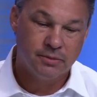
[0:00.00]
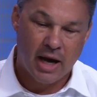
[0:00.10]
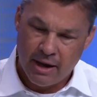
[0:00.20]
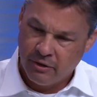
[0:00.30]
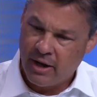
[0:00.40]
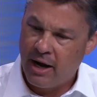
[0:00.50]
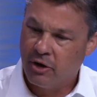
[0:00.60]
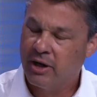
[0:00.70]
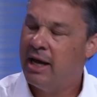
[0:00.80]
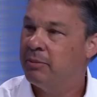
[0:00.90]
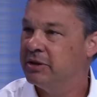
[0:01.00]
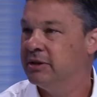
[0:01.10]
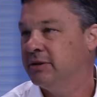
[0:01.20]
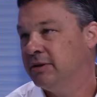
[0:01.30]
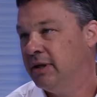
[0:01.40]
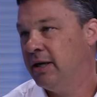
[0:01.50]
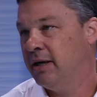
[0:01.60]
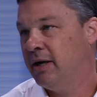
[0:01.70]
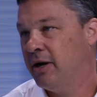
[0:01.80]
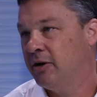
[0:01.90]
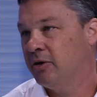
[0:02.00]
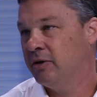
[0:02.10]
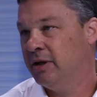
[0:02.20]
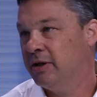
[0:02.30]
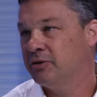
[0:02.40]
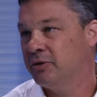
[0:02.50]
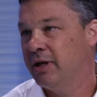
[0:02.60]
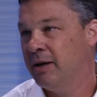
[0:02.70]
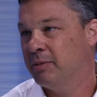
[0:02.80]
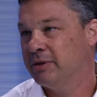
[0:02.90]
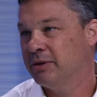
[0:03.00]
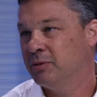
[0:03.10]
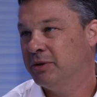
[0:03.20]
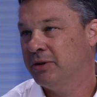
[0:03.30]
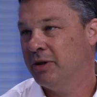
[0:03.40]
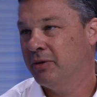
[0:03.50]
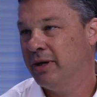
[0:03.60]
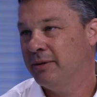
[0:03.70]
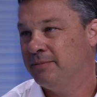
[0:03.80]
on our campuses, on our industrial campuses, we should know that.